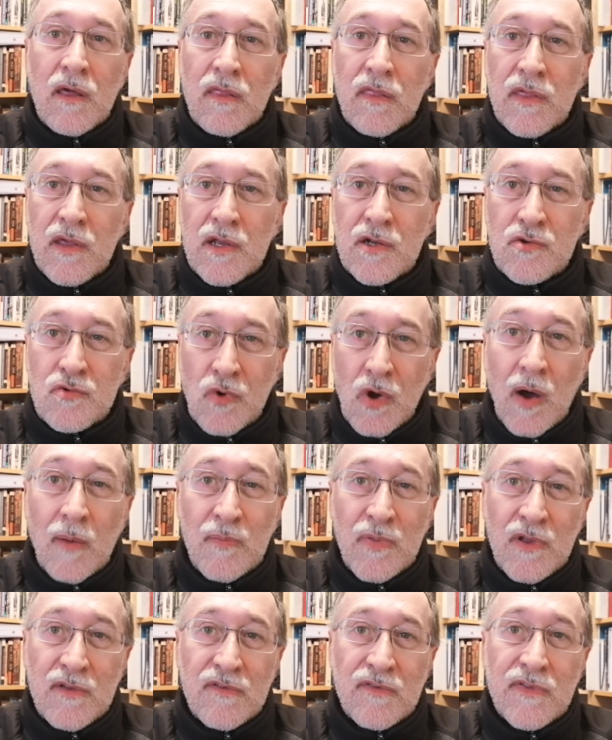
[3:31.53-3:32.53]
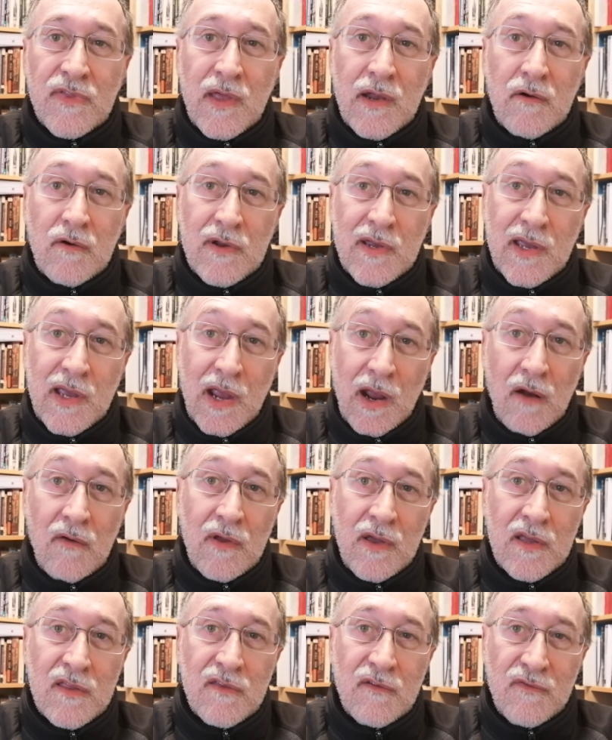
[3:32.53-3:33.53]
the droplets that are
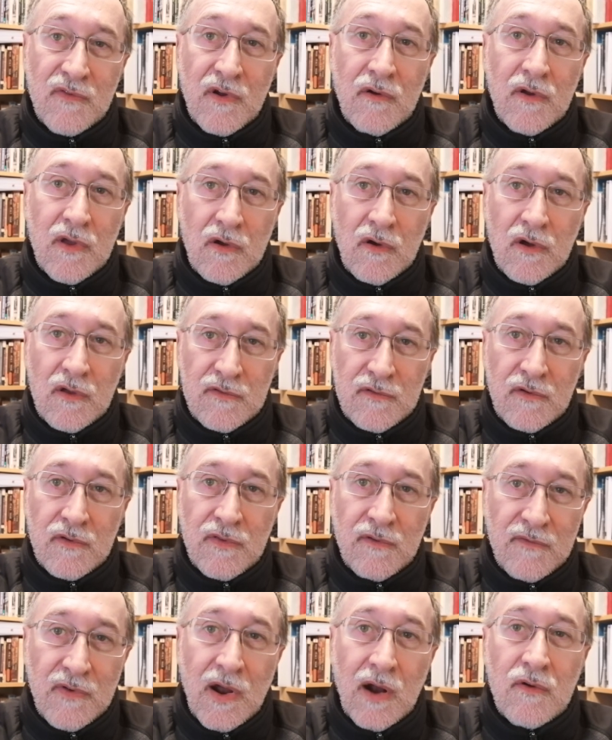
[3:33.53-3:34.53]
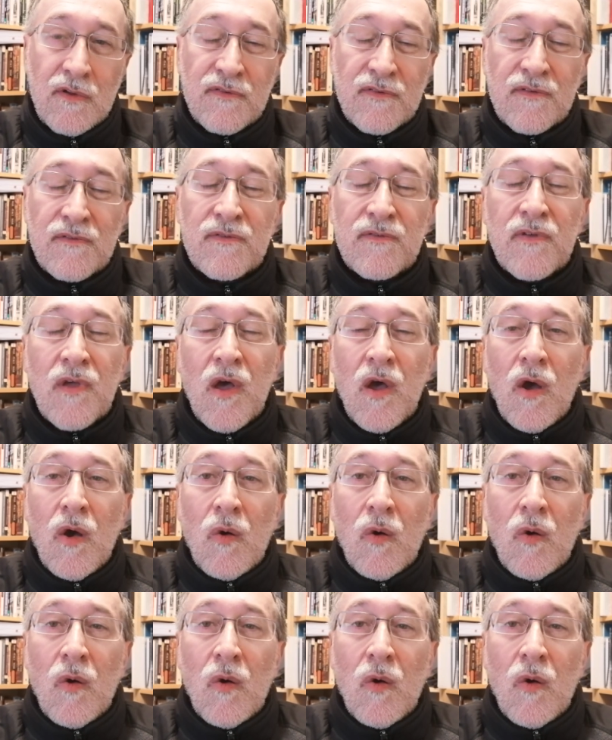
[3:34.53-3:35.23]
carrying the virions or the viruses